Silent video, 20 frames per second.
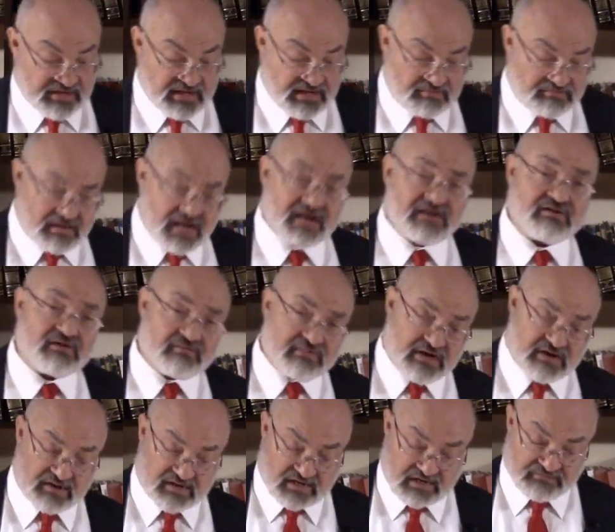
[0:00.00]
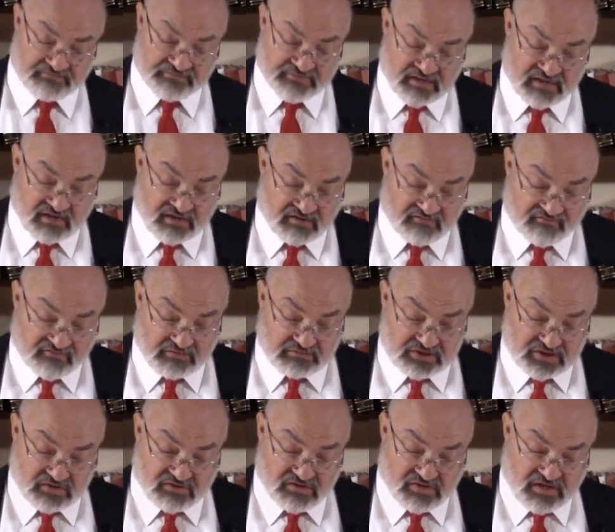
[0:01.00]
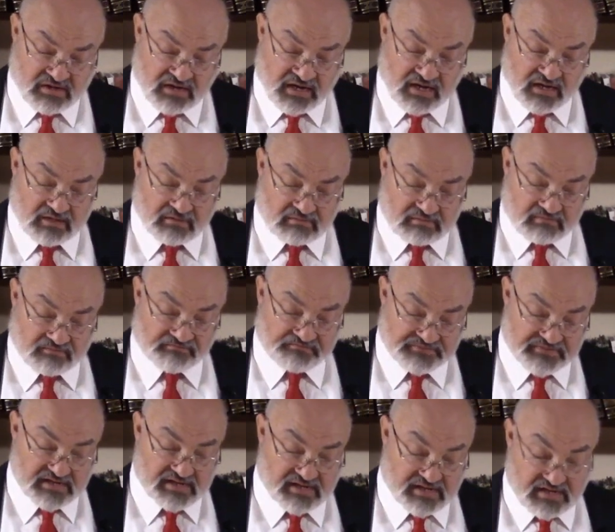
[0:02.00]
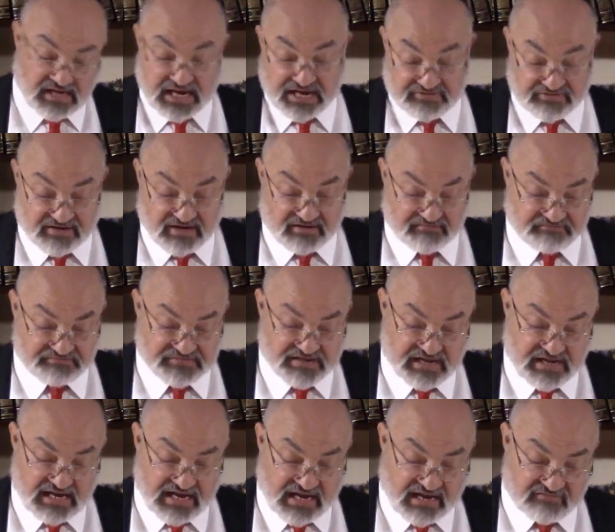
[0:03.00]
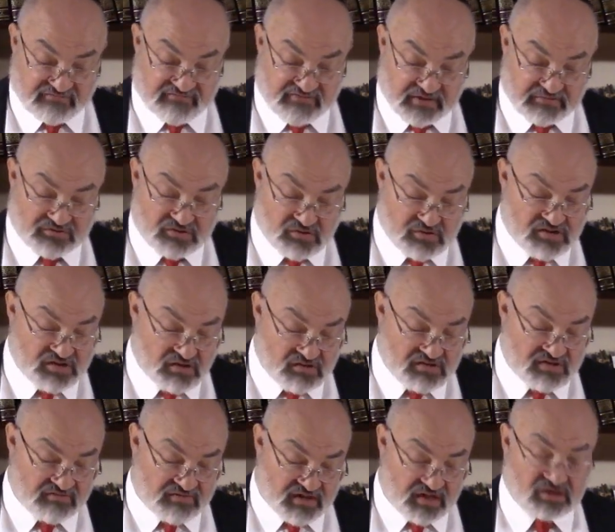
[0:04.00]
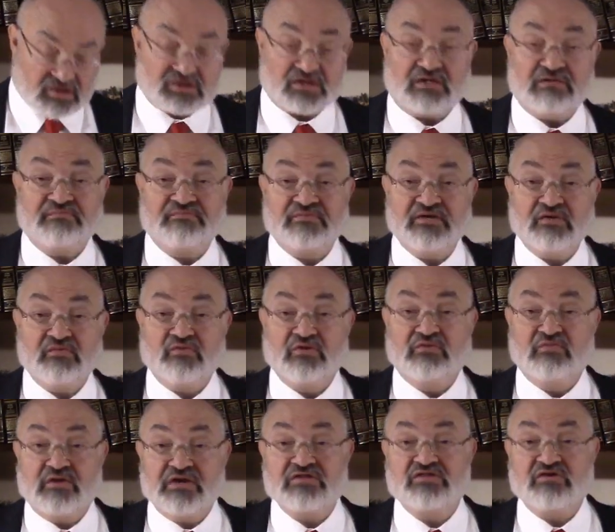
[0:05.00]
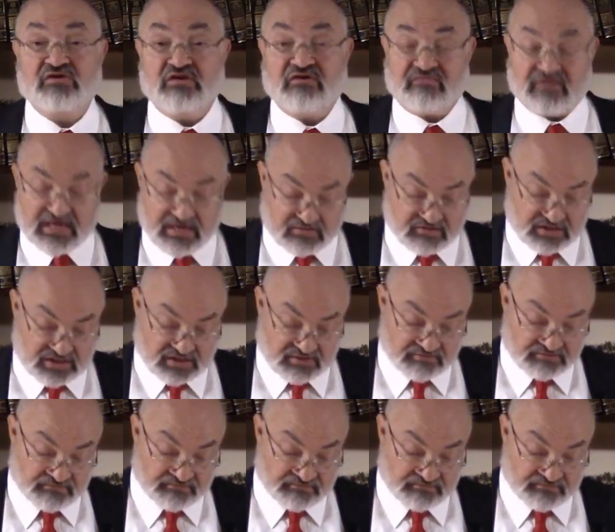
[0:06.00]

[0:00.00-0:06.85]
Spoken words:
In modern America, from Jews, I think, have developed two zones of culture with one zone of language.